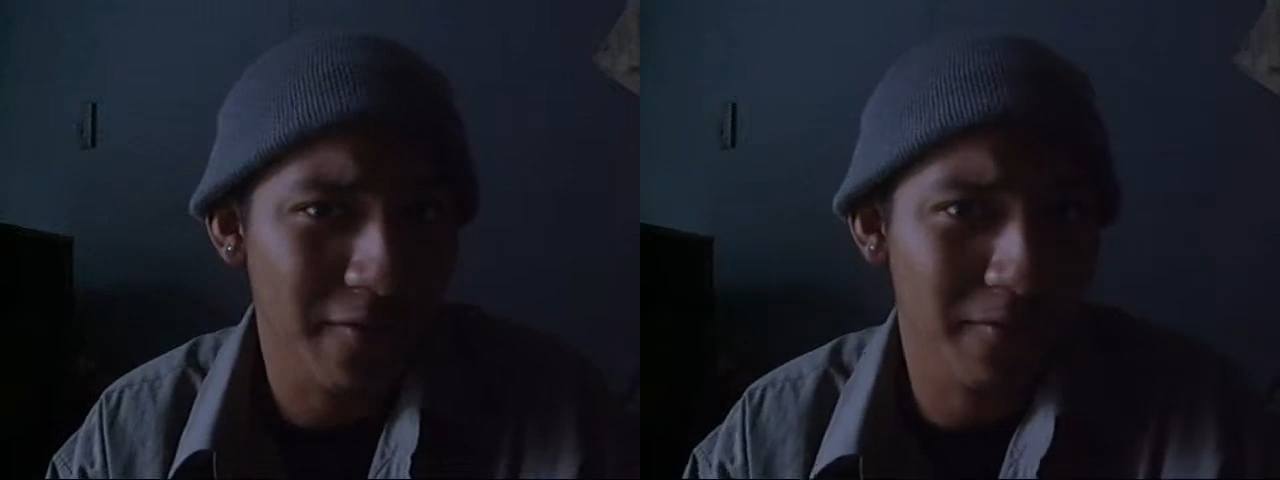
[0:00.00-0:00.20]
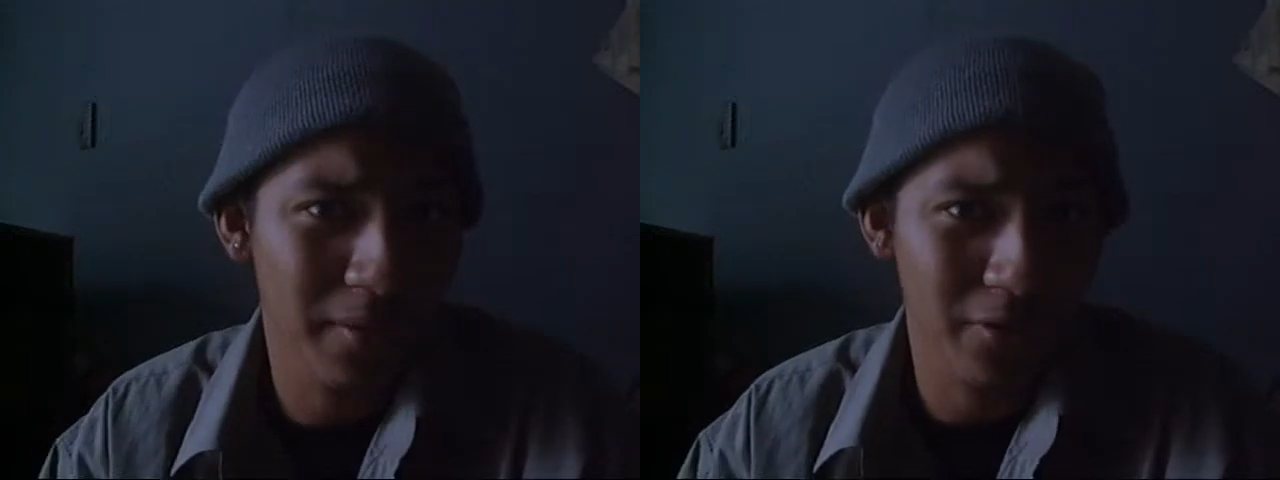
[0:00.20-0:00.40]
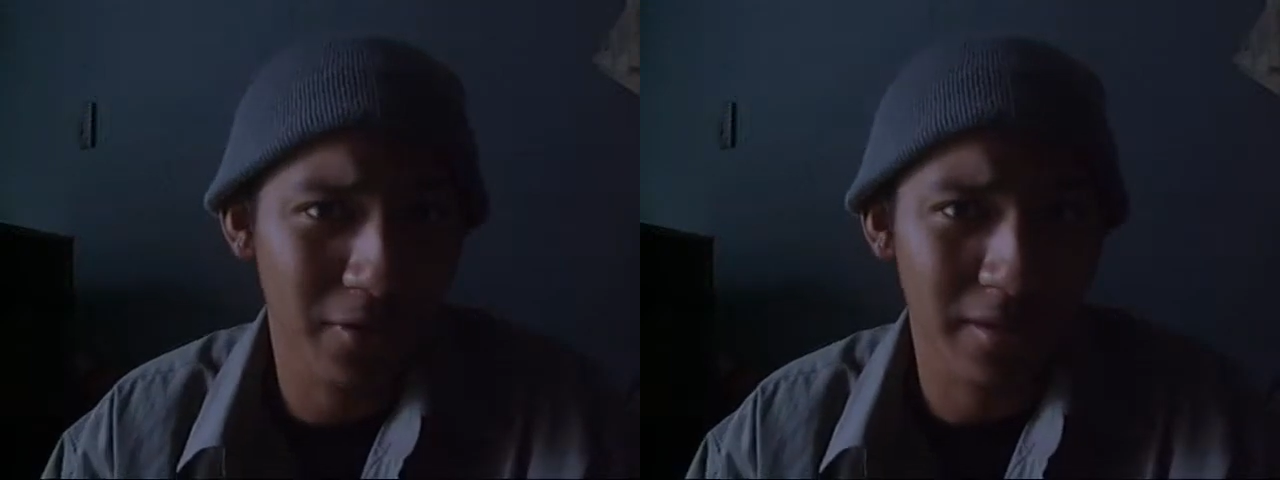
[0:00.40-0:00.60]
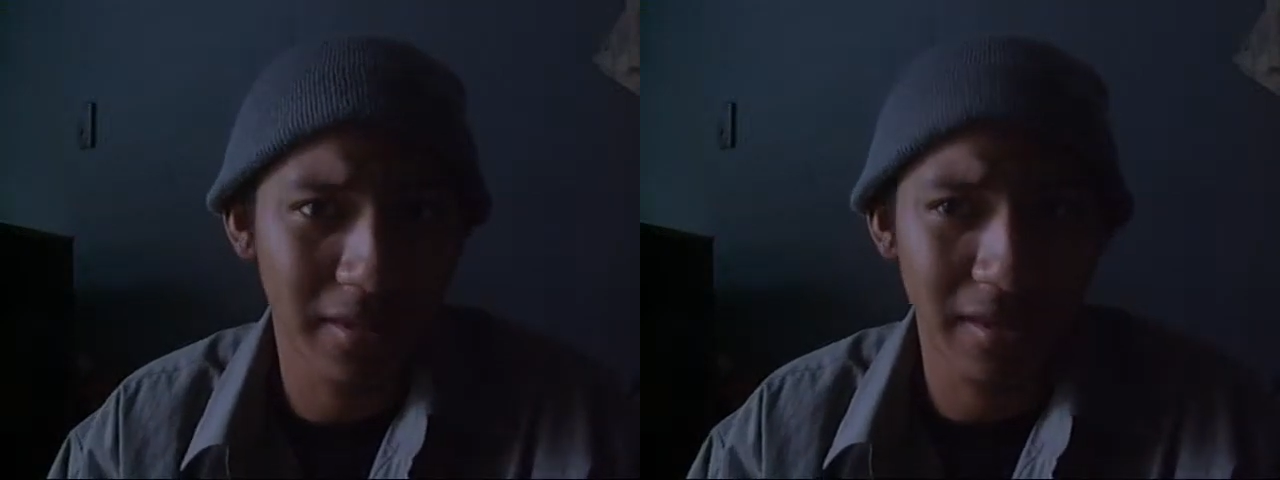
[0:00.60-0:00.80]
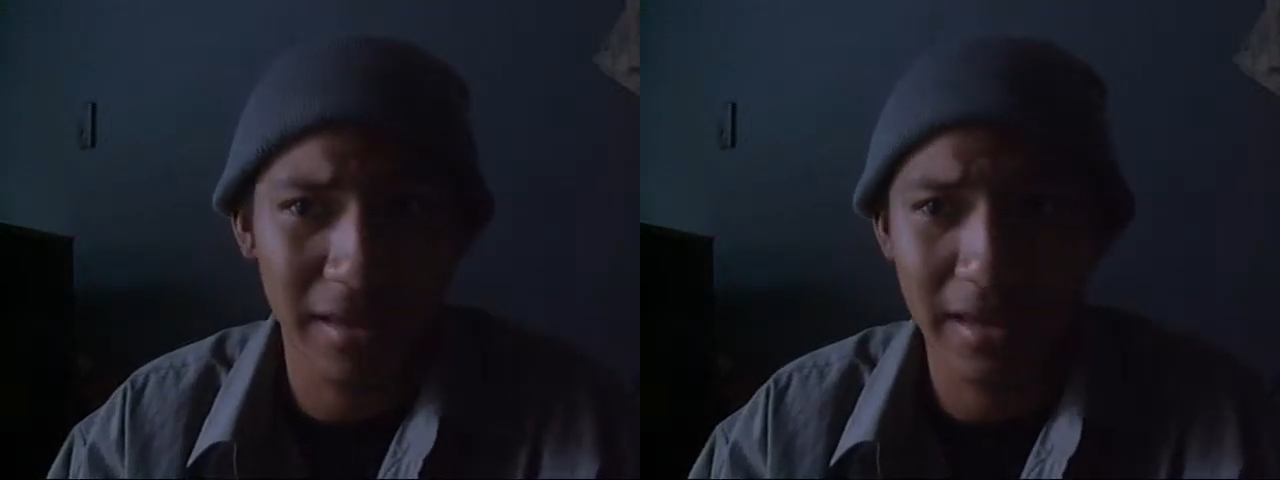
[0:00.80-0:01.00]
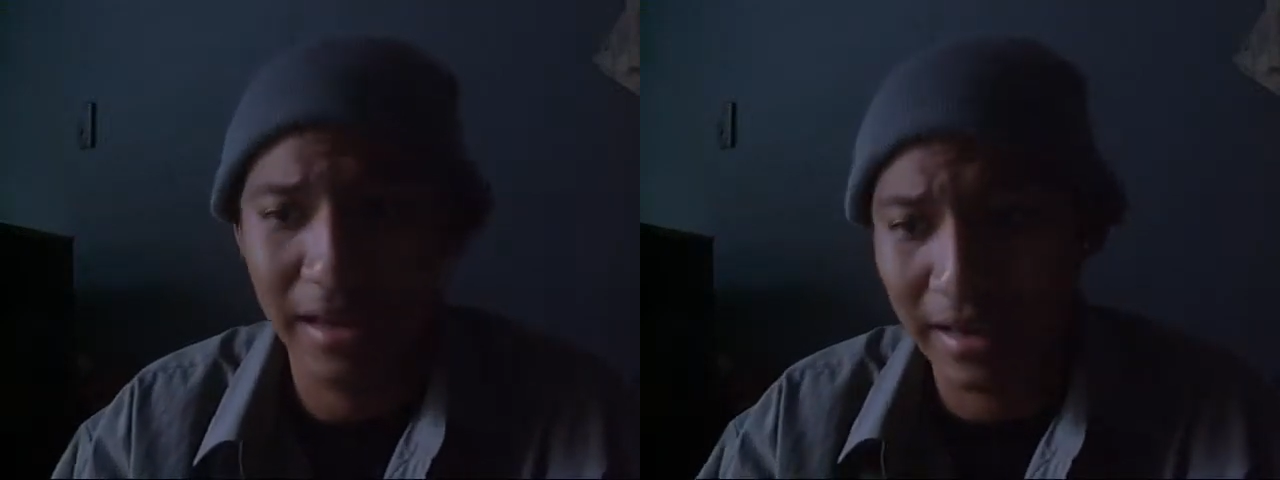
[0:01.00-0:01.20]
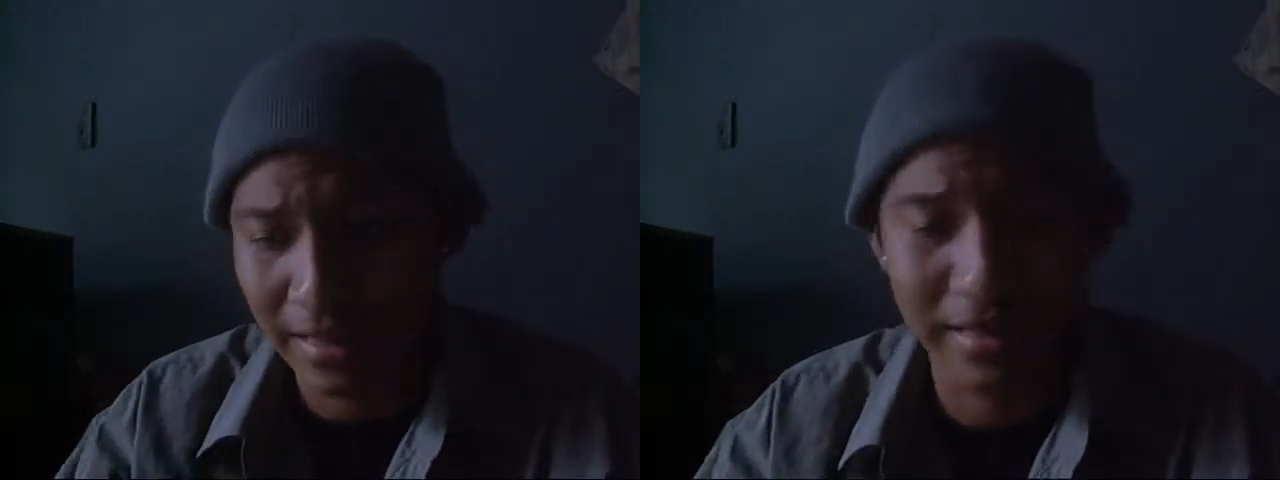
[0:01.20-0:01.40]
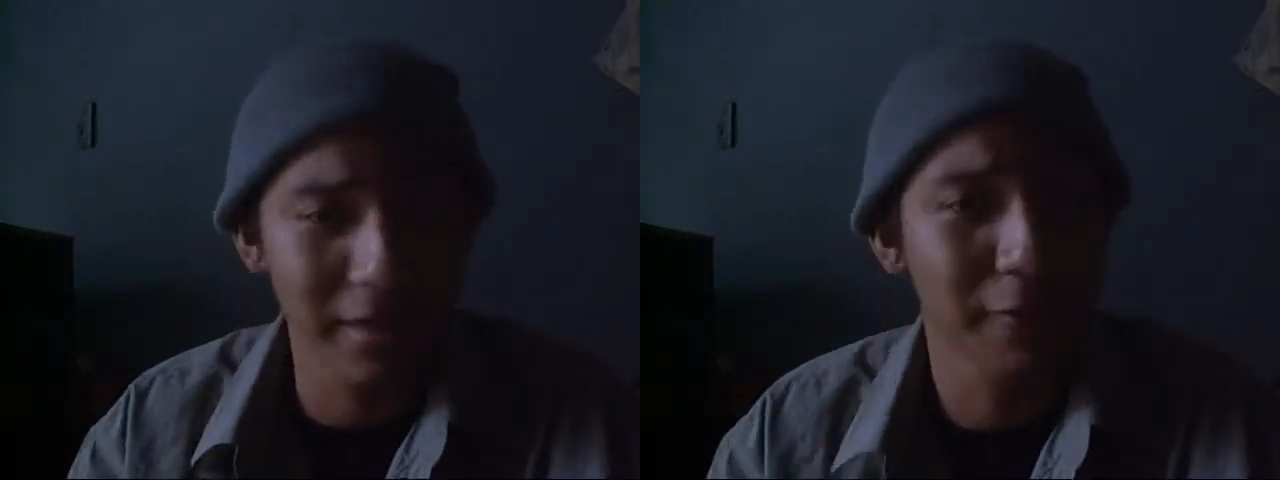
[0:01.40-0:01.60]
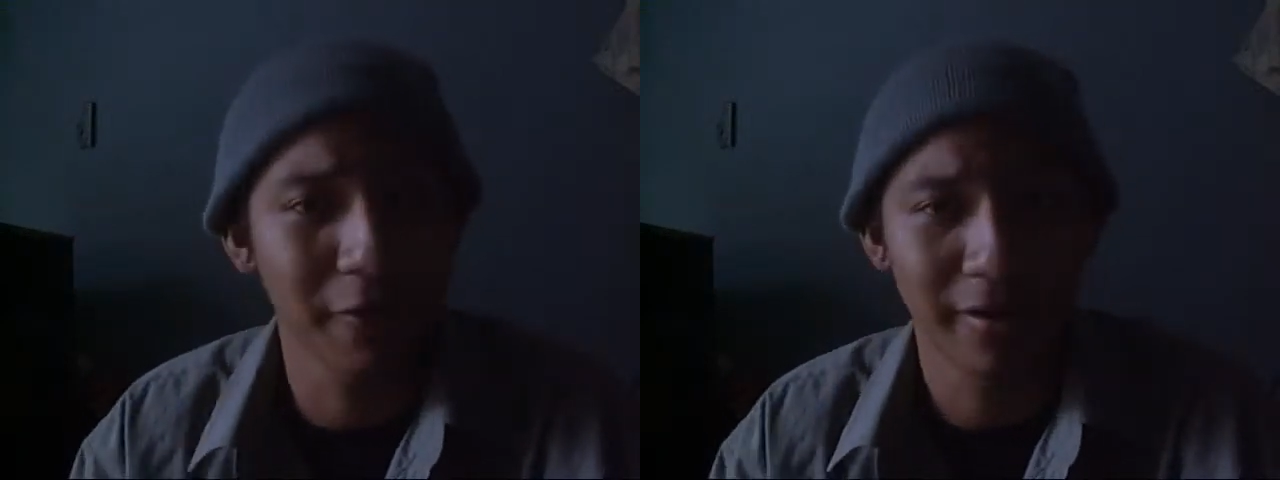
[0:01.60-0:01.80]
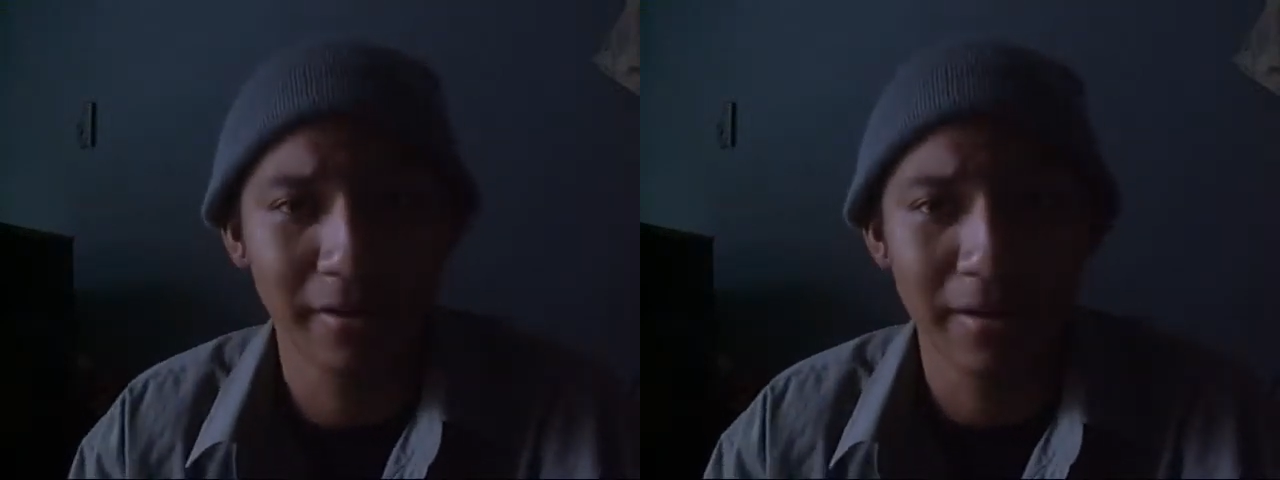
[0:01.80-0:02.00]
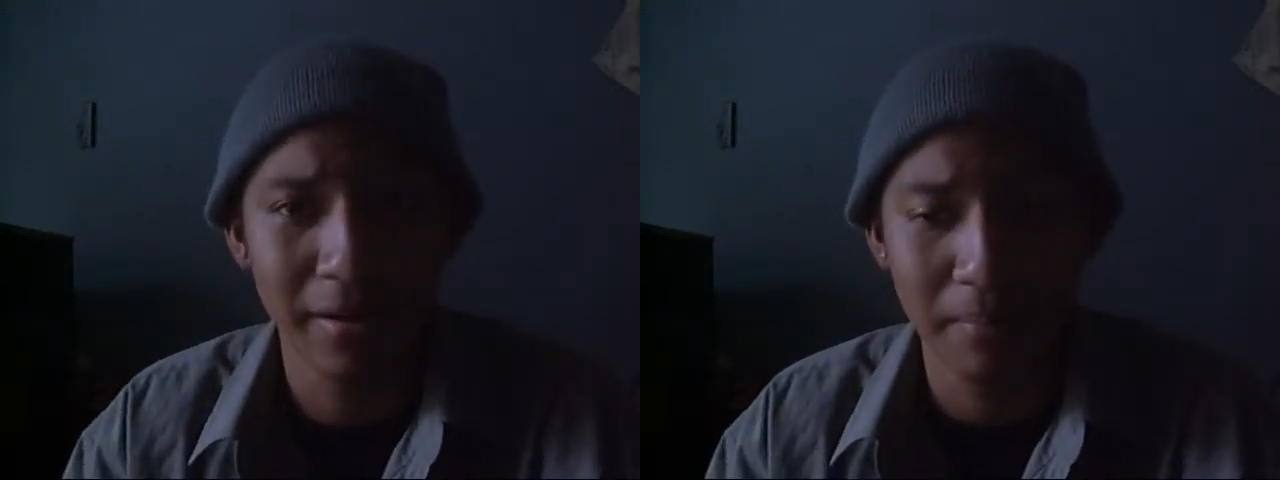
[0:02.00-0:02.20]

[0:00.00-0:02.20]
I've been dressing is different.